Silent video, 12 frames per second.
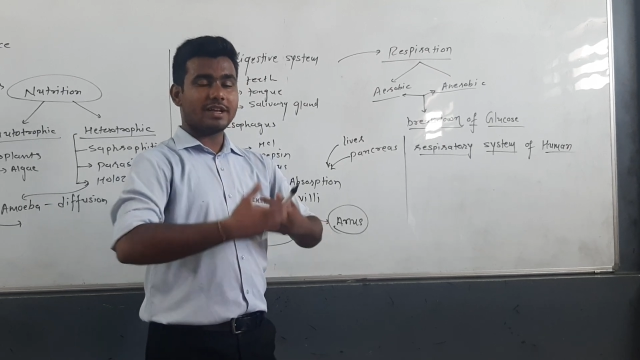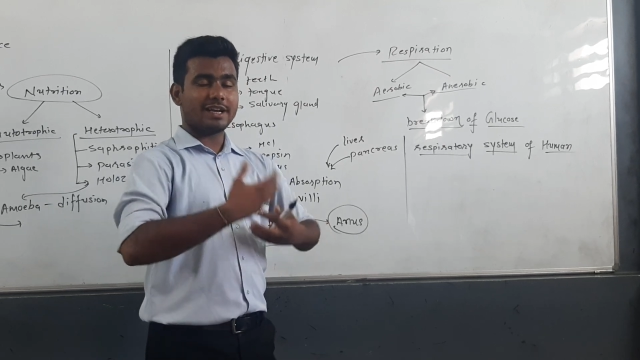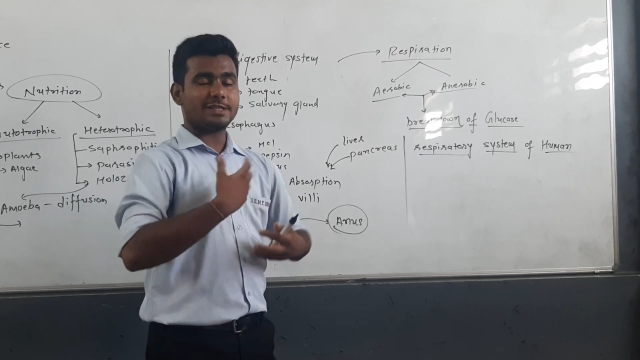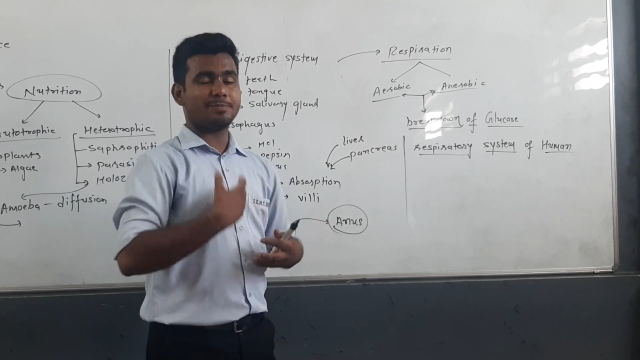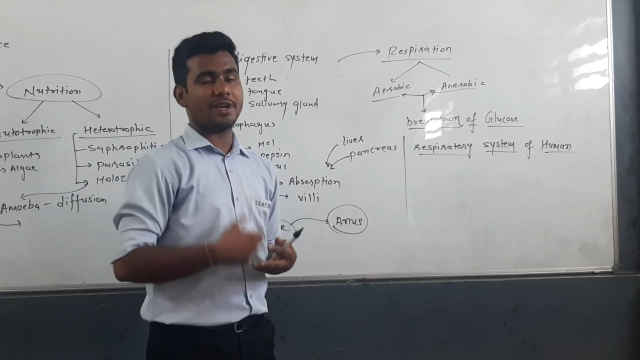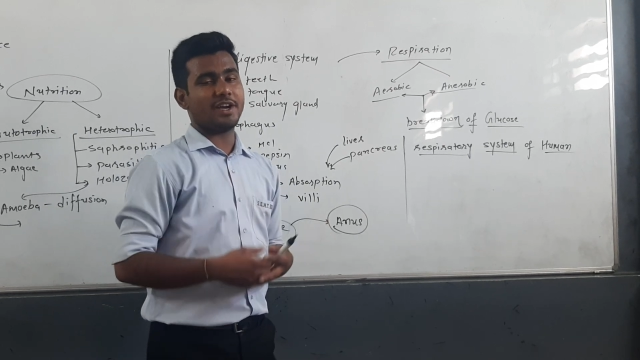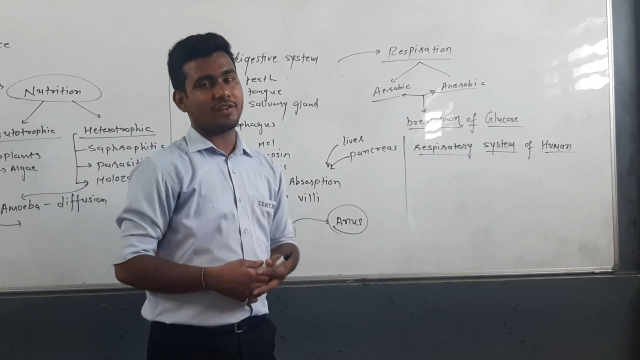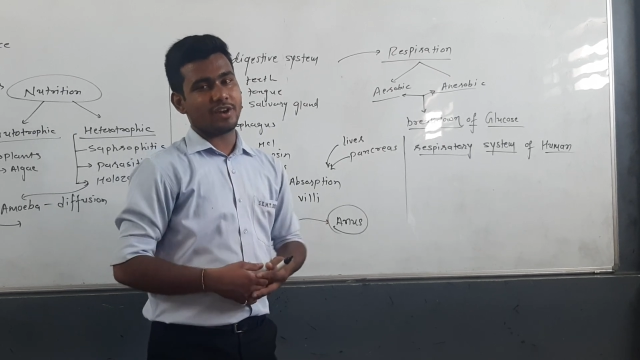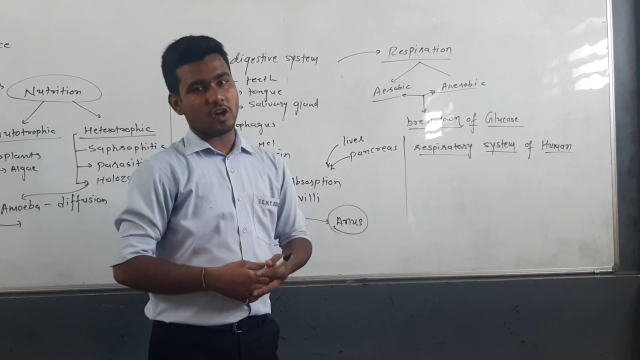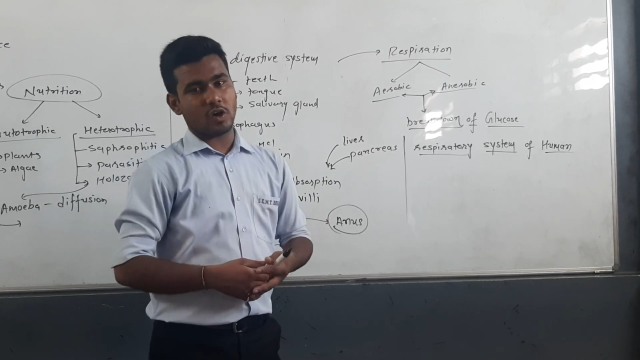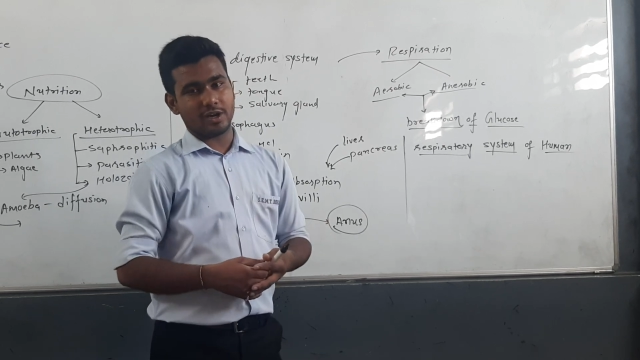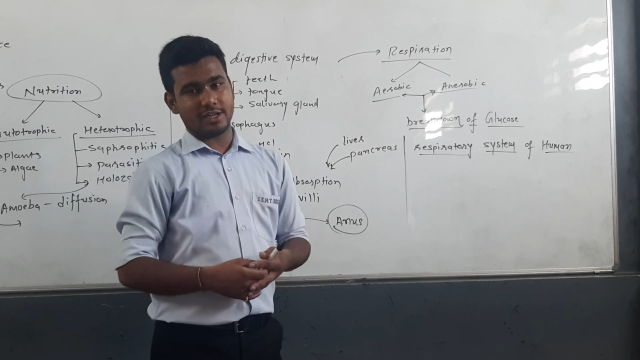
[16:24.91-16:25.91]

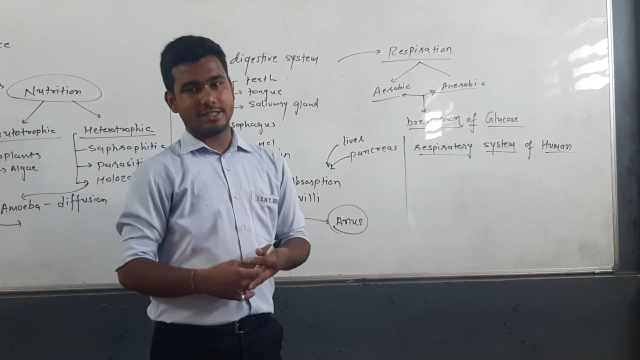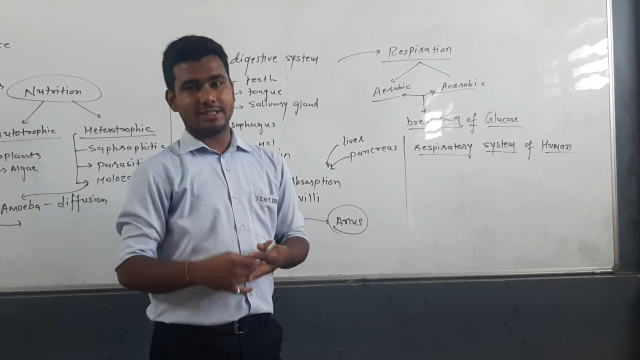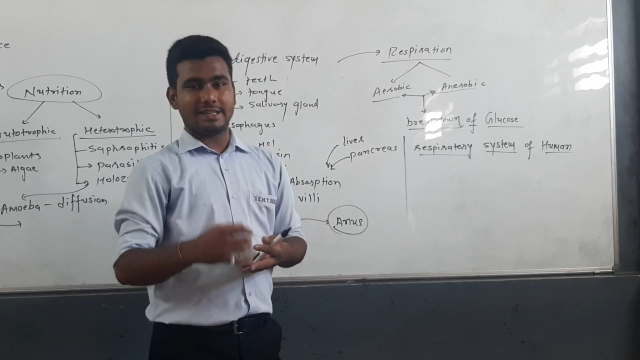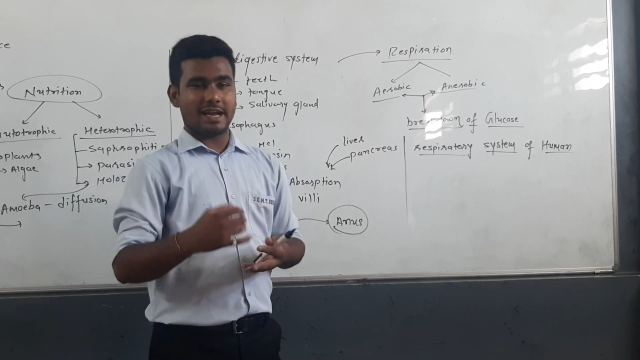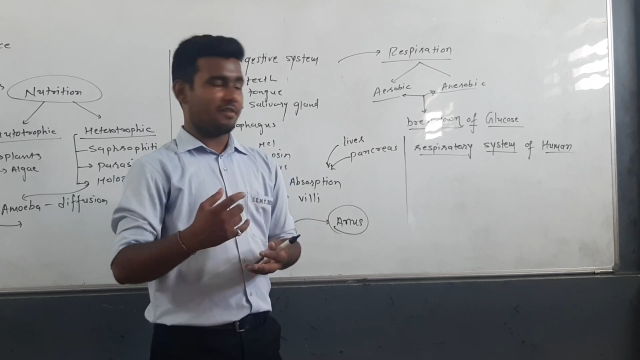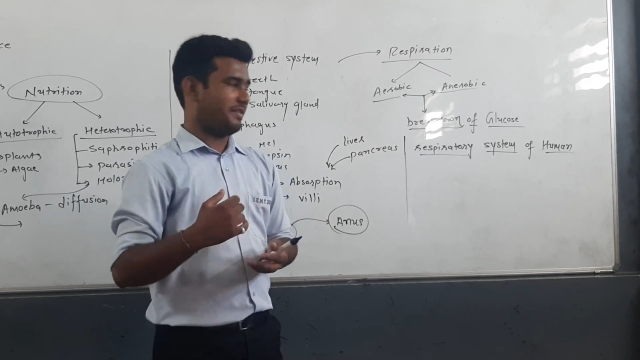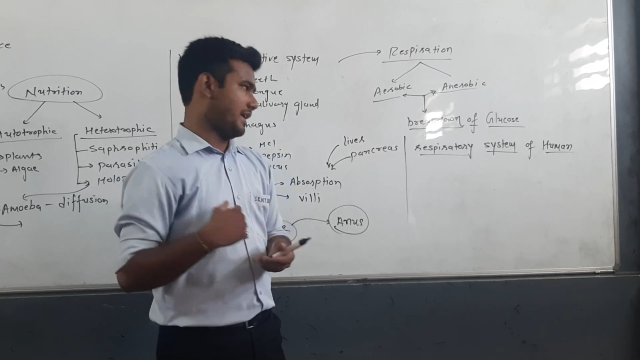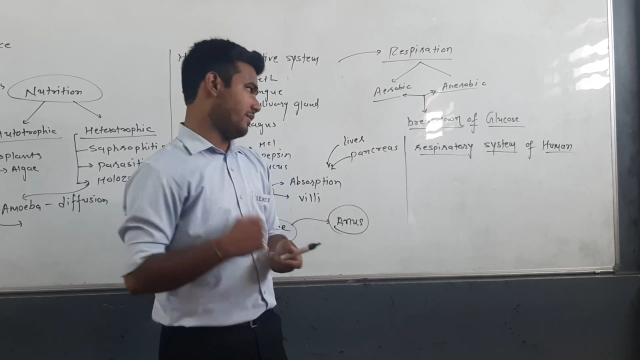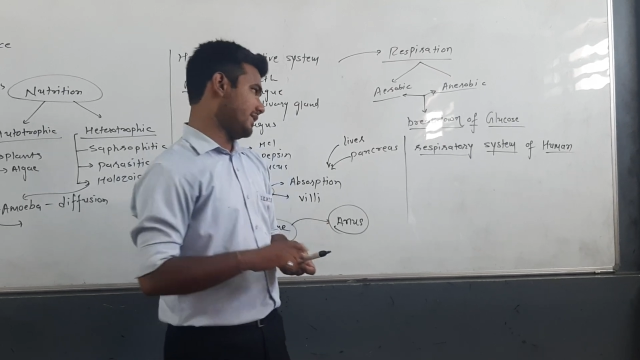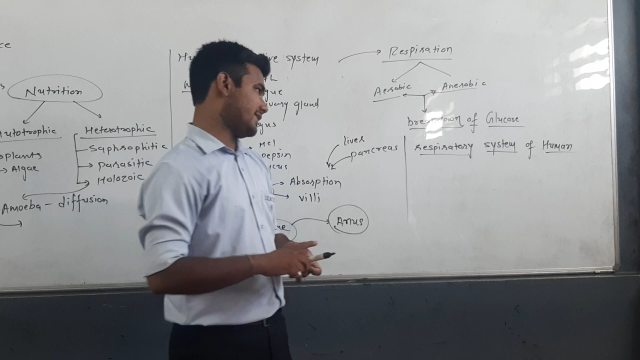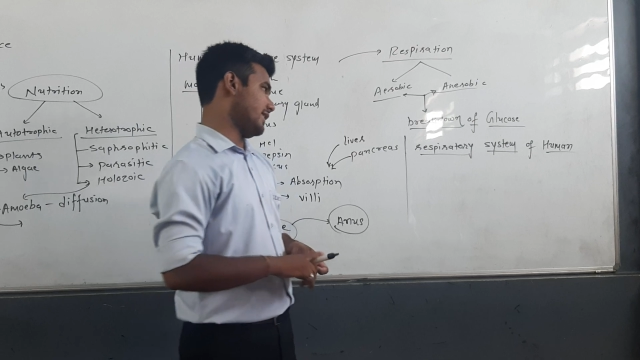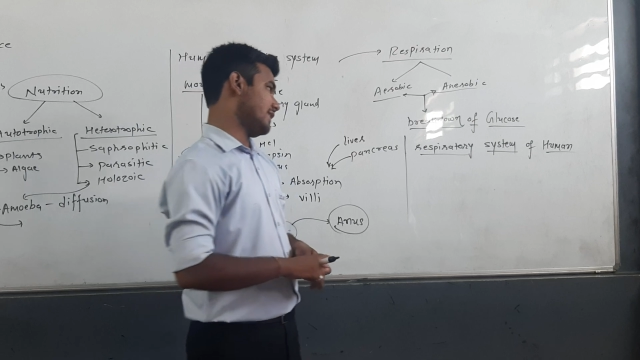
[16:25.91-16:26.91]
respiratory organ that we have
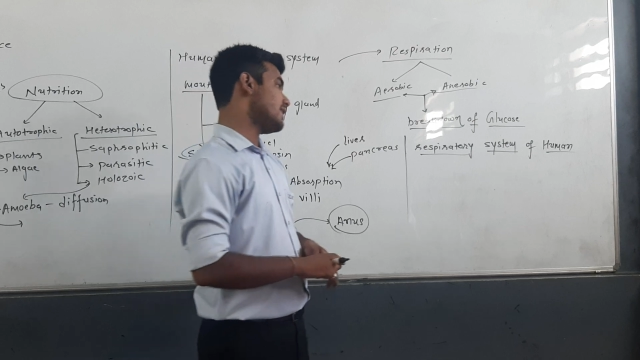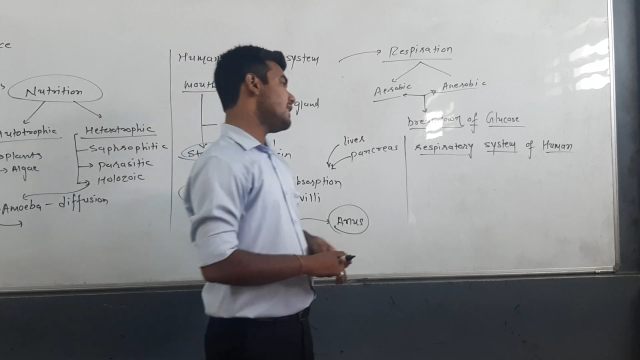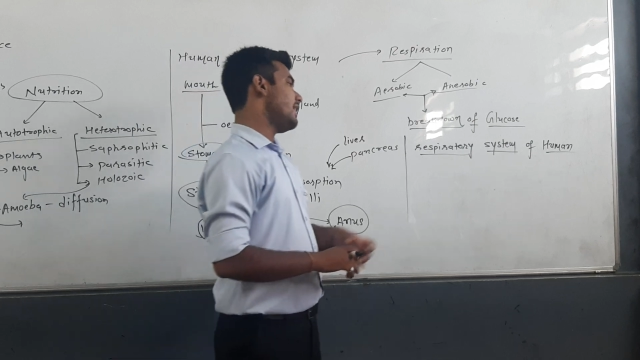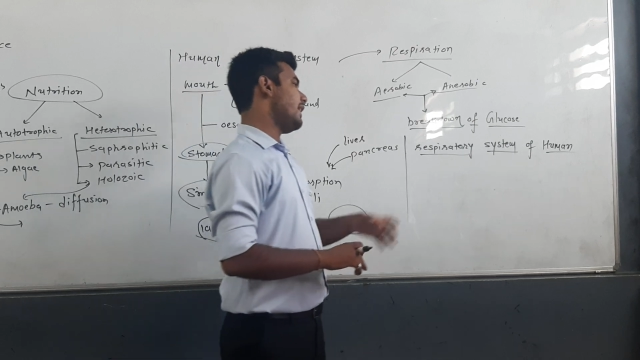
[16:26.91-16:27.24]
discussed